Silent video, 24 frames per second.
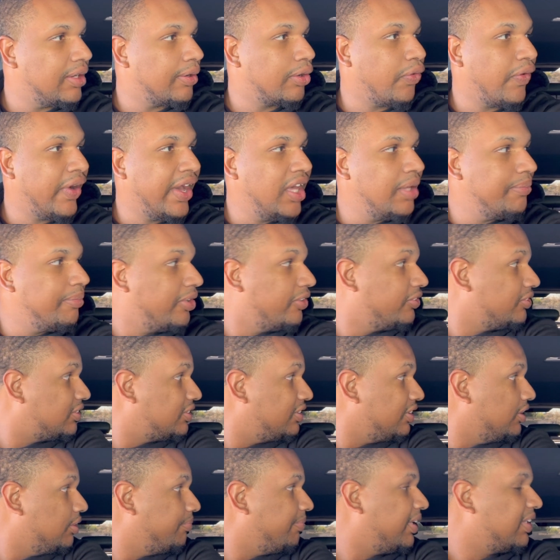Quiet mode is
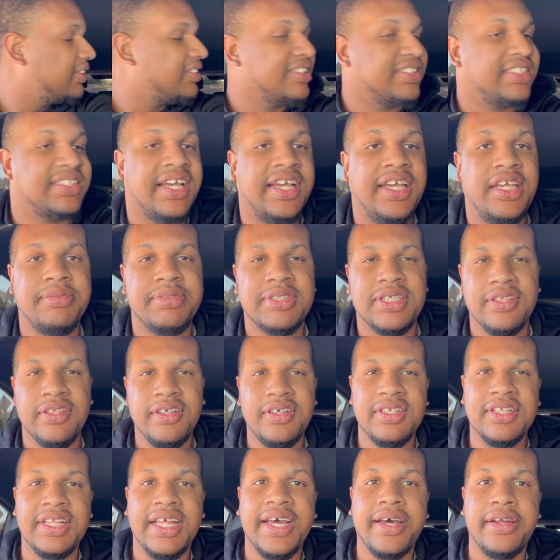still about the same. It's a
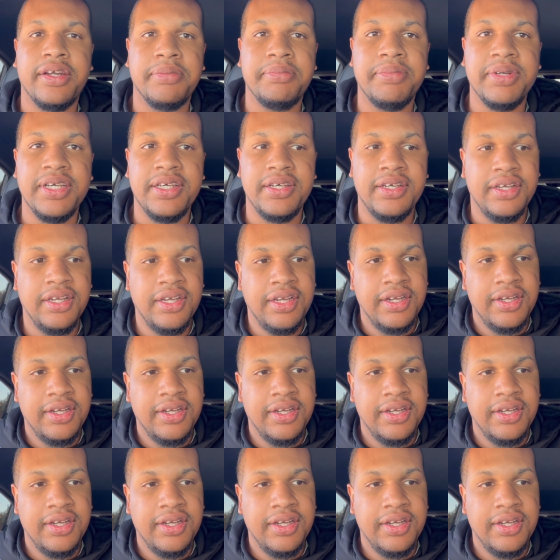little louder, but